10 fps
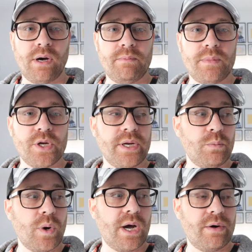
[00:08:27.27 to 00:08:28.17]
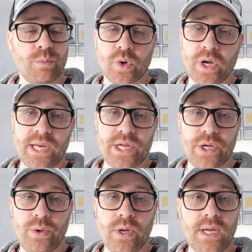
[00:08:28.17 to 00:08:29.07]
I'm doing well in what I
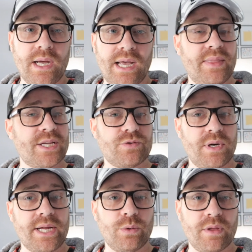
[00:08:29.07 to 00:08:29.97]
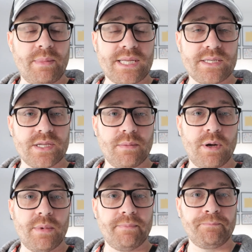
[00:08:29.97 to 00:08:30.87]
do, and that's really all that matters at the
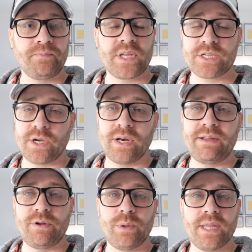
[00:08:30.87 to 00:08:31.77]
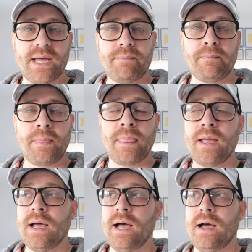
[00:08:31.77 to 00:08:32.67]
moment. So I'll leave you with that.
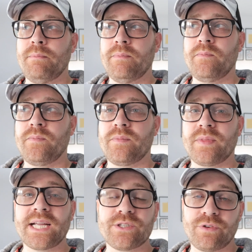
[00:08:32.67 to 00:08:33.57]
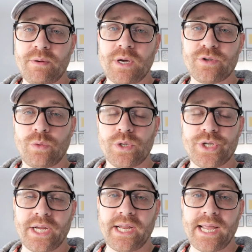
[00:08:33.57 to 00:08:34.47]
Thanks very much for
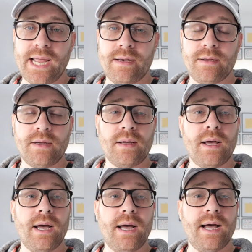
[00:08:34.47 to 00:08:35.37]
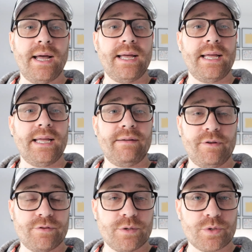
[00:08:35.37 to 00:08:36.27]
watching again. If
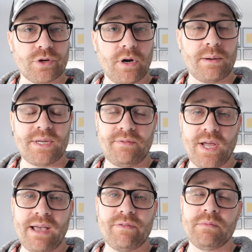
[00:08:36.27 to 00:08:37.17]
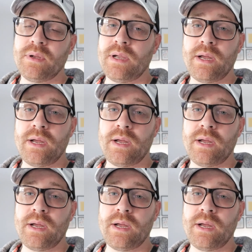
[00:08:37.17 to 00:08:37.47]
you've subscribed, if you haven't,